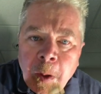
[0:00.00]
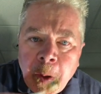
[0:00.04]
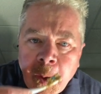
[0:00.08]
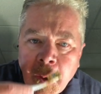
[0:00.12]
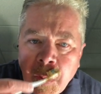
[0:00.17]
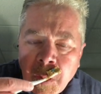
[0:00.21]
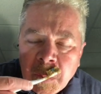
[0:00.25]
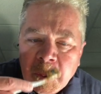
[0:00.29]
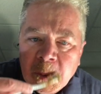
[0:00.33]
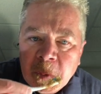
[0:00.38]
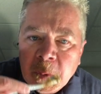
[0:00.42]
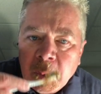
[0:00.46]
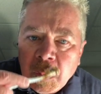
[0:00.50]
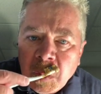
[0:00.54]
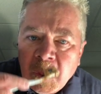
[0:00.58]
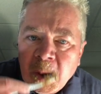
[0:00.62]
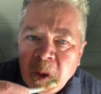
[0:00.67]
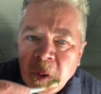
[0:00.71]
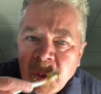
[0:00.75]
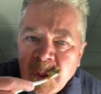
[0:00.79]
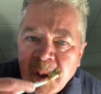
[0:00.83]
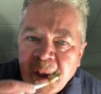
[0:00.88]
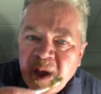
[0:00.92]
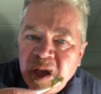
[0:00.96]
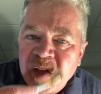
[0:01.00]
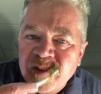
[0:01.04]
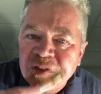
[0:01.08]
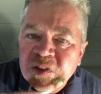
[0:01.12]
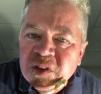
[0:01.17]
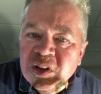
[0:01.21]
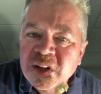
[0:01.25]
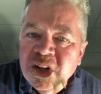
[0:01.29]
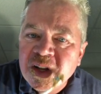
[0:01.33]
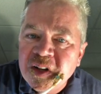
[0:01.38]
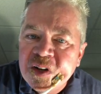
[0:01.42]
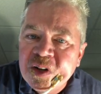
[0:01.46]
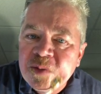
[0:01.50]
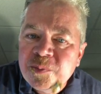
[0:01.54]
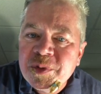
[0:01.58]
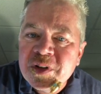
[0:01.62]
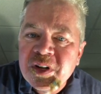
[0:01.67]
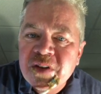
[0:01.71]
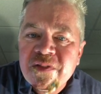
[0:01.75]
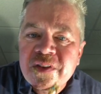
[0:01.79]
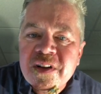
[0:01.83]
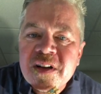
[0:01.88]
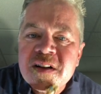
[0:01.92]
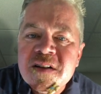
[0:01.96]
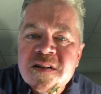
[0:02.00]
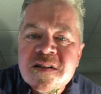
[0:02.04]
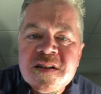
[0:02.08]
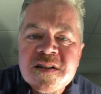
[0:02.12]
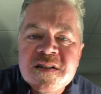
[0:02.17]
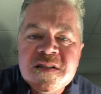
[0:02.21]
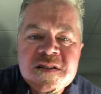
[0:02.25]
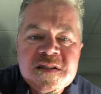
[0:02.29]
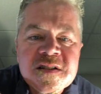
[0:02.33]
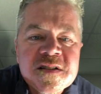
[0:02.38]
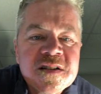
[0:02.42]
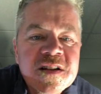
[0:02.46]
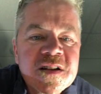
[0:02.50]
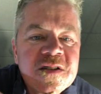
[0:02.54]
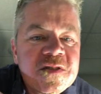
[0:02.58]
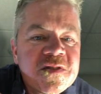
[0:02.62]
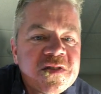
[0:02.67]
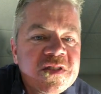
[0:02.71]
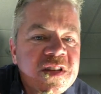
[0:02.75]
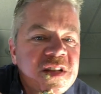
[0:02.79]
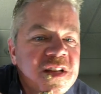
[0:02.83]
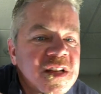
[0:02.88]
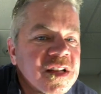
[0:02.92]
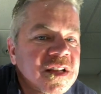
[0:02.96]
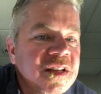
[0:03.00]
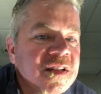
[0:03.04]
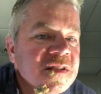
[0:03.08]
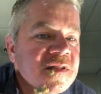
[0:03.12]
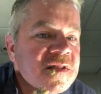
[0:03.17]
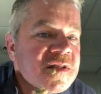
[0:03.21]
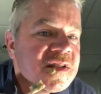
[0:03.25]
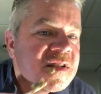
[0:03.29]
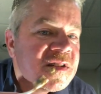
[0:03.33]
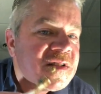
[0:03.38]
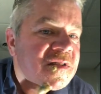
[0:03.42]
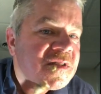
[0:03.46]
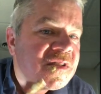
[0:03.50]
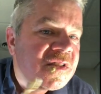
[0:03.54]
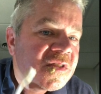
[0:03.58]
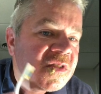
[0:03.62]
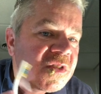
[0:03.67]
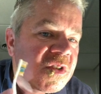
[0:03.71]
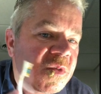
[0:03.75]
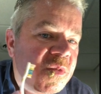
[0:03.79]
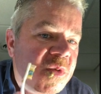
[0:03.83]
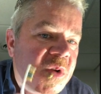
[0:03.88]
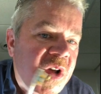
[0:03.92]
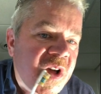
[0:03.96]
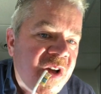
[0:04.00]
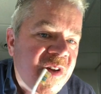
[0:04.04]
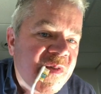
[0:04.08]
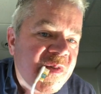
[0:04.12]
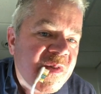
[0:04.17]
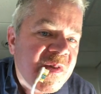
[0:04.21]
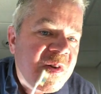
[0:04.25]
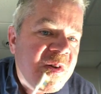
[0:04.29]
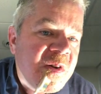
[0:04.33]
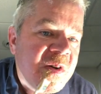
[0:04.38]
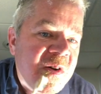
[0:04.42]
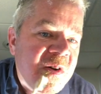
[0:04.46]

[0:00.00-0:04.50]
Because I only have a little bit of a goatee, and so I'm gonna